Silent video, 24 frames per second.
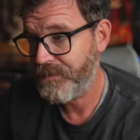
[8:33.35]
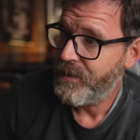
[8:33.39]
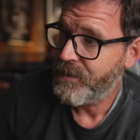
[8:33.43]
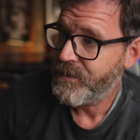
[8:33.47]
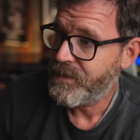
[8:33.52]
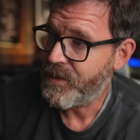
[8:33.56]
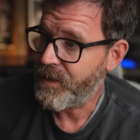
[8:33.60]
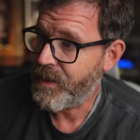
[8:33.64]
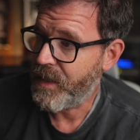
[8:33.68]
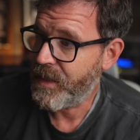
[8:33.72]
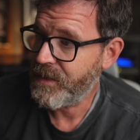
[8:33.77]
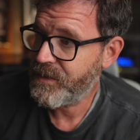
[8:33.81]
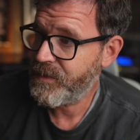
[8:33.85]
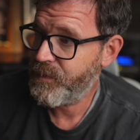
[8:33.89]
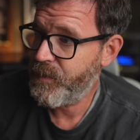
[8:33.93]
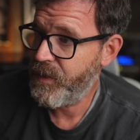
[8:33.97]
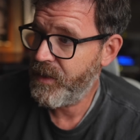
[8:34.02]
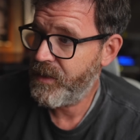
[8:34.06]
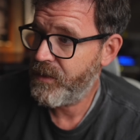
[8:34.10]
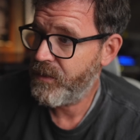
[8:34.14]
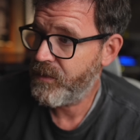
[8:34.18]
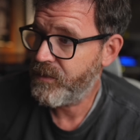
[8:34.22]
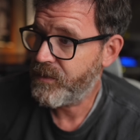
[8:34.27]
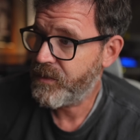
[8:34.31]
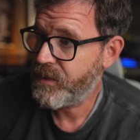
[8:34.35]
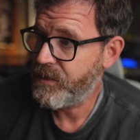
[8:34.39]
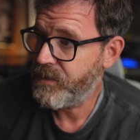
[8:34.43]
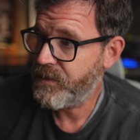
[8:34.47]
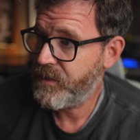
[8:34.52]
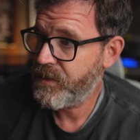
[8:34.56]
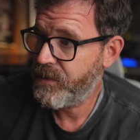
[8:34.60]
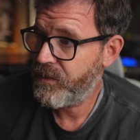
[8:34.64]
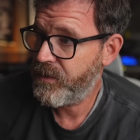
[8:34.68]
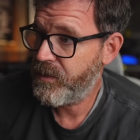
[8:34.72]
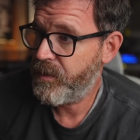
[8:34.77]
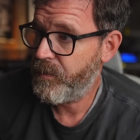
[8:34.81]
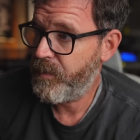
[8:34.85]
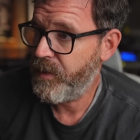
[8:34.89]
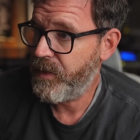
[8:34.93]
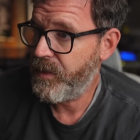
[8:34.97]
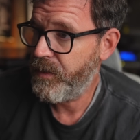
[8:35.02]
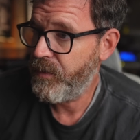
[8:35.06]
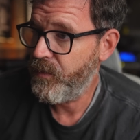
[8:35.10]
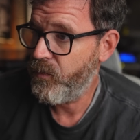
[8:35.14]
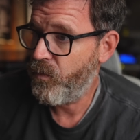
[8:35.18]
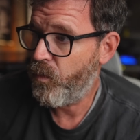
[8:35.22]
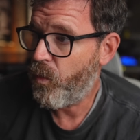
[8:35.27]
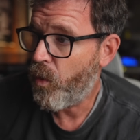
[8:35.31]
So that speaker is considered to
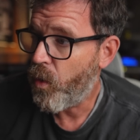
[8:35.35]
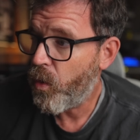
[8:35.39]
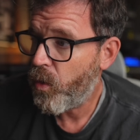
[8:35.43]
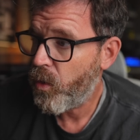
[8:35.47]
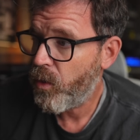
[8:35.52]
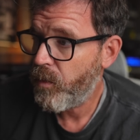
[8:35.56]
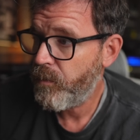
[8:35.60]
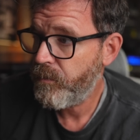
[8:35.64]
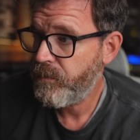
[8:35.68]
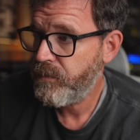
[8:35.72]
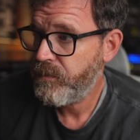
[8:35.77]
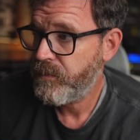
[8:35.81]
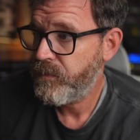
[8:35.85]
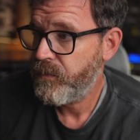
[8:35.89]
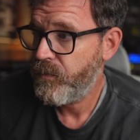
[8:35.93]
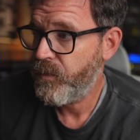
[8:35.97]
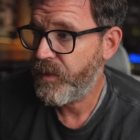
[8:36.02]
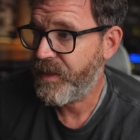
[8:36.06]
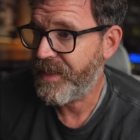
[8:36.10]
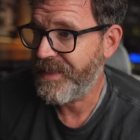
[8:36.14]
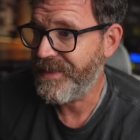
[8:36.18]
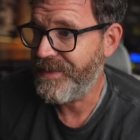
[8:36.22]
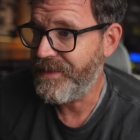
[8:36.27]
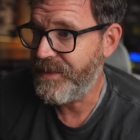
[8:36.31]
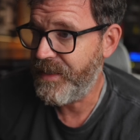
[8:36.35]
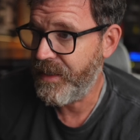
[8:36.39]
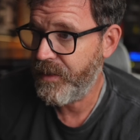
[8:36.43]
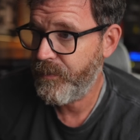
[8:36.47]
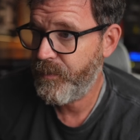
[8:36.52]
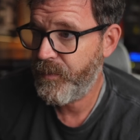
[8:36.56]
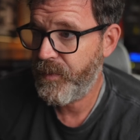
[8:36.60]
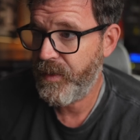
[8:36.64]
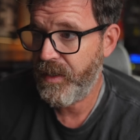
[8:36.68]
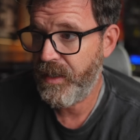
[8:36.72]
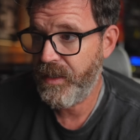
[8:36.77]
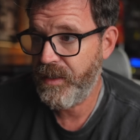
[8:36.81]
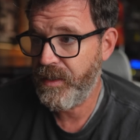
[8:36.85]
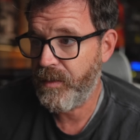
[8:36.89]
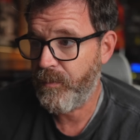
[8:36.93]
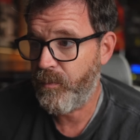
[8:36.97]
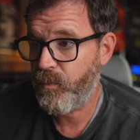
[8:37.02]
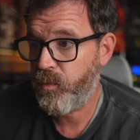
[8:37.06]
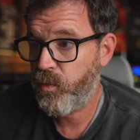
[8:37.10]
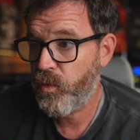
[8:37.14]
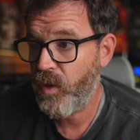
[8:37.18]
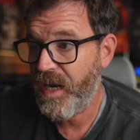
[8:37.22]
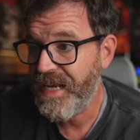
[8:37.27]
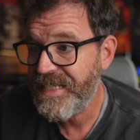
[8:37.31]
be warm with a dip in the
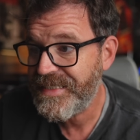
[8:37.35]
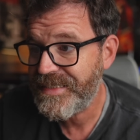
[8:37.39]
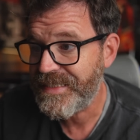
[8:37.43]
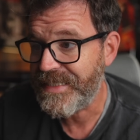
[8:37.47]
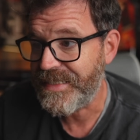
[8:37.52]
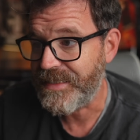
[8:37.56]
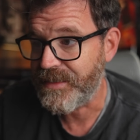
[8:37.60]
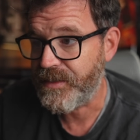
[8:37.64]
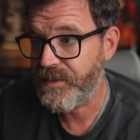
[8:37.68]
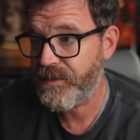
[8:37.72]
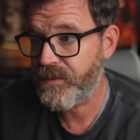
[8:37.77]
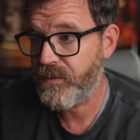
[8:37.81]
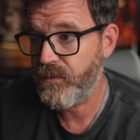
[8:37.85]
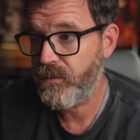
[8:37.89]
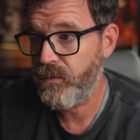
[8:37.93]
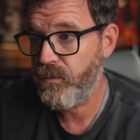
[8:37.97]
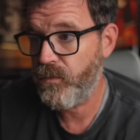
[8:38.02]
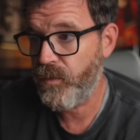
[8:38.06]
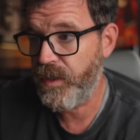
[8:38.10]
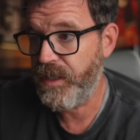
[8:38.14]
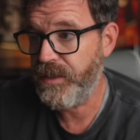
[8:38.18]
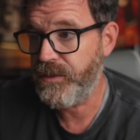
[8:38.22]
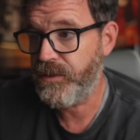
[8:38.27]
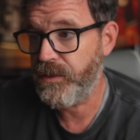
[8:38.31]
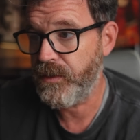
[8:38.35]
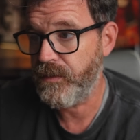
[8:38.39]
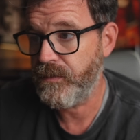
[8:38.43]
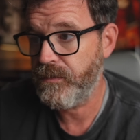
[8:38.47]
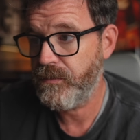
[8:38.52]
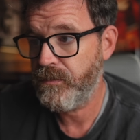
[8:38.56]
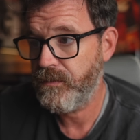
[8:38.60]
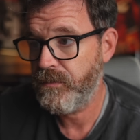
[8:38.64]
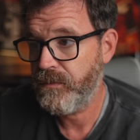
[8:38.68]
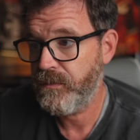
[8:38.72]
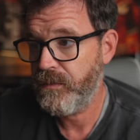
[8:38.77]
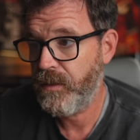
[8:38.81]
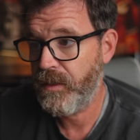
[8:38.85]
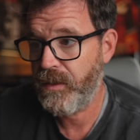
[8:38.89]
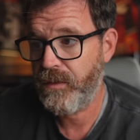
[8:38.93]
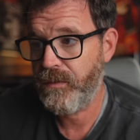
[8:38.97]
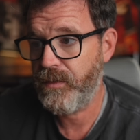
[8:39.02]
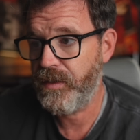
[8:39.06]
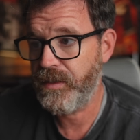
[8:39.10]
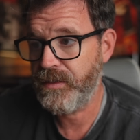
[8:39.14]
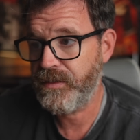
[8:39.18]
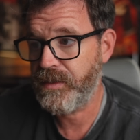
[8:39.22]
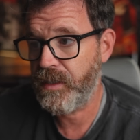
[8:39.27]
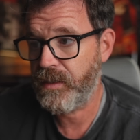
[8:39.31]
presence region. I don't
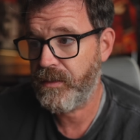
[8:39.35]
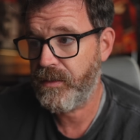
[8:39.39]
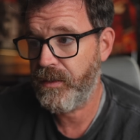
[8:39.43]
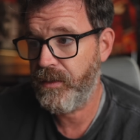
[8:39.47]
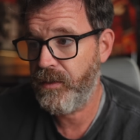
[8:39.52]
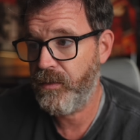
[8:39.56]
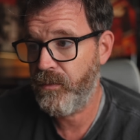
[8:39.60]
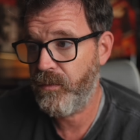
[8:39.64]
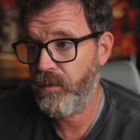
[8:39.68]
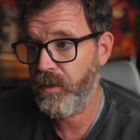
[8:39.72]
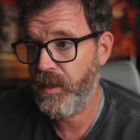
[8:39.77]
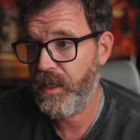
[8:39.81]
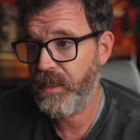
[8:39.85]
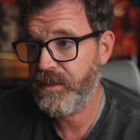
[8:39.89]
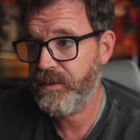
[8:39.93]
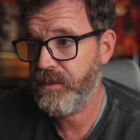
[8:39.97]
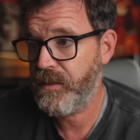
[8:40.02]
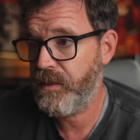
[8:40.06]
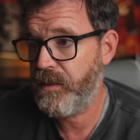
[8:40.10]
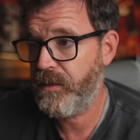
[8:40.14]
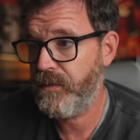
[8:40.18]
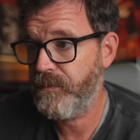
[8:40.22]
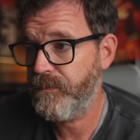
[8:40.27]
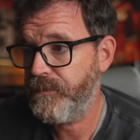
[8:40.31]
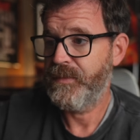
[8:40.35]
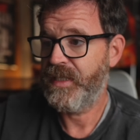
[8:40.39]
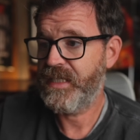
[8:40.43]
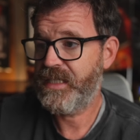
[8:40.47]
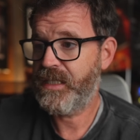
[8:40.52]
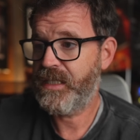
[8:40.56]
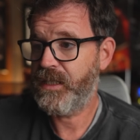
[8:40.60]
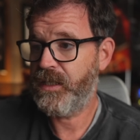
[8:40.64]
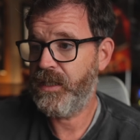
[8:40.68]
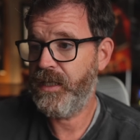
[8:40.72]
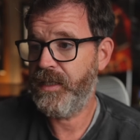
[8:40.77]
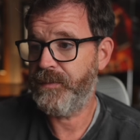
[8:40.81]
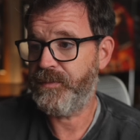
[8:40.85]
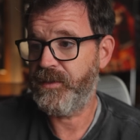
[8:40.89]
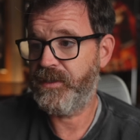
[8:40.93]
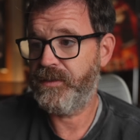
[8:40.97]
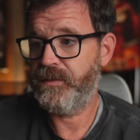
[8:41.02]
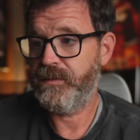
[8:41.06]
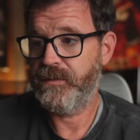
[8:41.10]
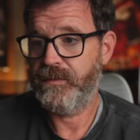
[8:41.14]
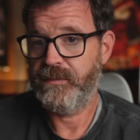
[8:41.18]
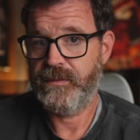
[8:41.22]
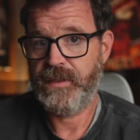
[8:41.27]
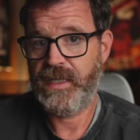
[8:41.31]
exactly know where that's at. The Klipsch
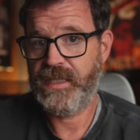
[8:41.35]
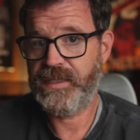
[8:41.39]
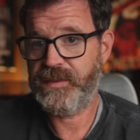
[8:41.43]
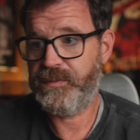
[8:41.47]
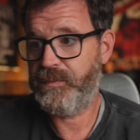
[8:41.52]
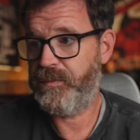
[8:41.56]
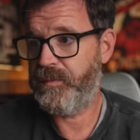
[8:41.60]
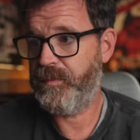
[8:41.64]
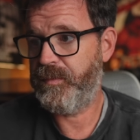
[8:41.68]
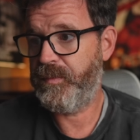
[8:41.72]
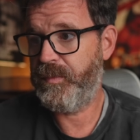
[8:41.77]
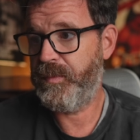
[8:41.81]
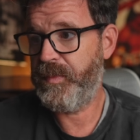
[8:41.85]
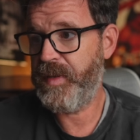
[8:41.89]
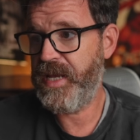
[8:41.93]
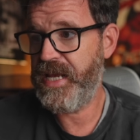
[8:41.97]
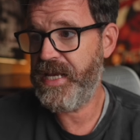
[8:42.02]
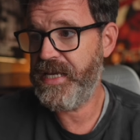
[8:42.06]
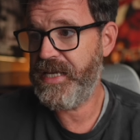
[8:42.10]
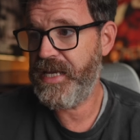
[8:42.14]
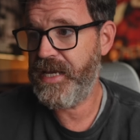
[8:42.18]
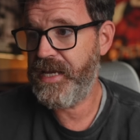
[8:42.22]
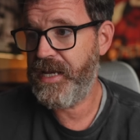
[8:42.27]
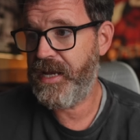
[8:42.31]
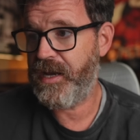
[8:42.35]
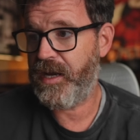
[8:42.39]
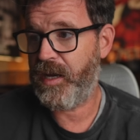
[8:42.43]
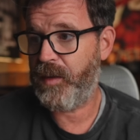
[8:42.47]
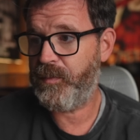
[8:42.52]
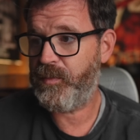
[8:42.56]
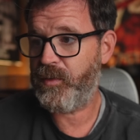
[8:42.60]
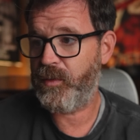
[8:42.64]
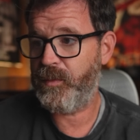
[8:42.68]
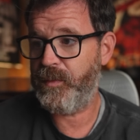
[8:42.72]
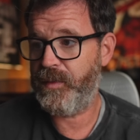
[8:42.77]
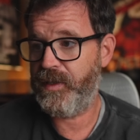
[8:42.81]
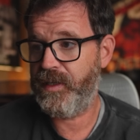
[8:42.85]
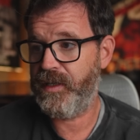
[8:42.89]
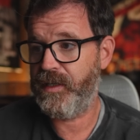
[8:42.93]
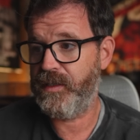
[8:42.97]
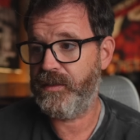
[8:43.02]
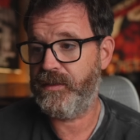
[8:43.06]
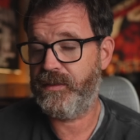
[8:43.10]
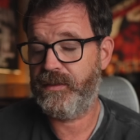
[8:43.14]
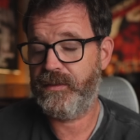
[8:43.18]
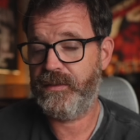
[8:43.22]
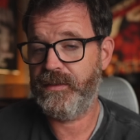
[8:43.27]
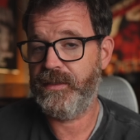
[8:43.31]
has peaky upper
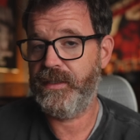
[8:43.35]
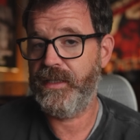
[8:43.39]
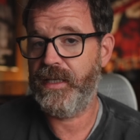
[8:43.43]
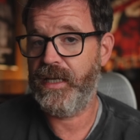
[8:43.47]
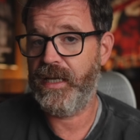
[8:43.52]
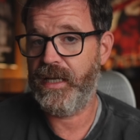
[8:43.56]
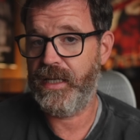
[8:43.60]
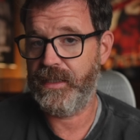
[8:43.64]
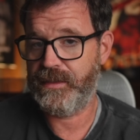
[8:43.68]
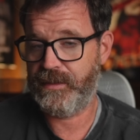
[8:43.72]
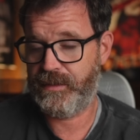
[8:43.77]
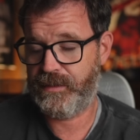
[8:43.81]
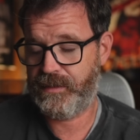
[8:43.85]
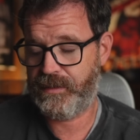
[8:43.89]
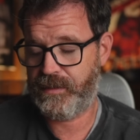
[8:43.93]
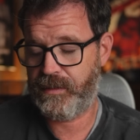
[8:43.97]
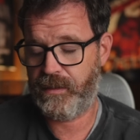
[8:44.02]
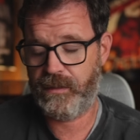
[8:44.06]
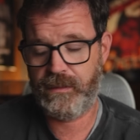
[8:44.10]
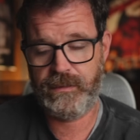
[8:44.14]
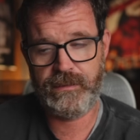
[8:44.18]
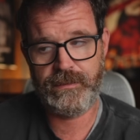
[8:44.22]
mids. Yes.